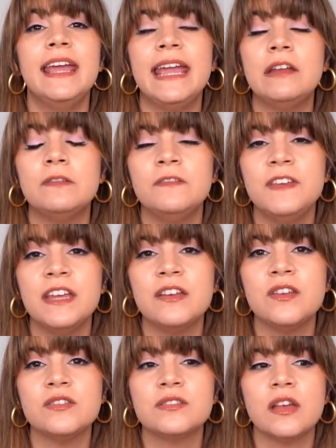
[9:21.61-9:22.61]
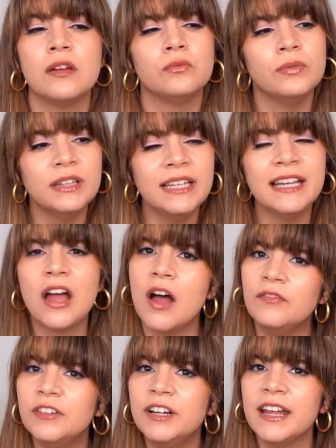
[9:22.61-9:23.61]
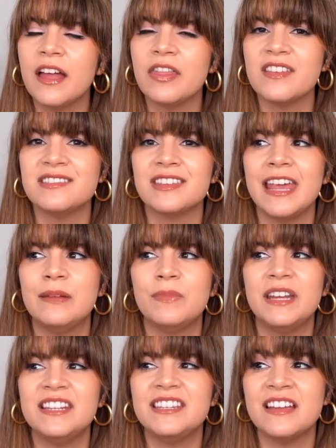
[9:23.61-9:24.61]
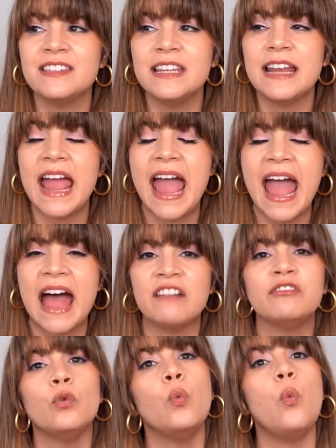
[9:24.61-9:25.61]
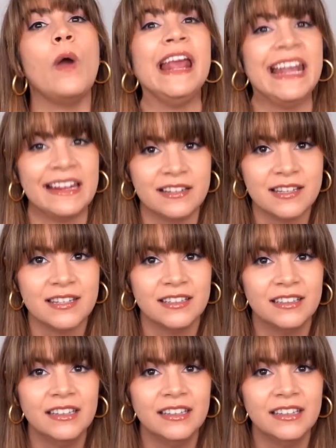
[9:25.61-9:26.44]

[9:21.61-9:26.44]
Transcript: it feels really comforting on the skin but it doesn't have weight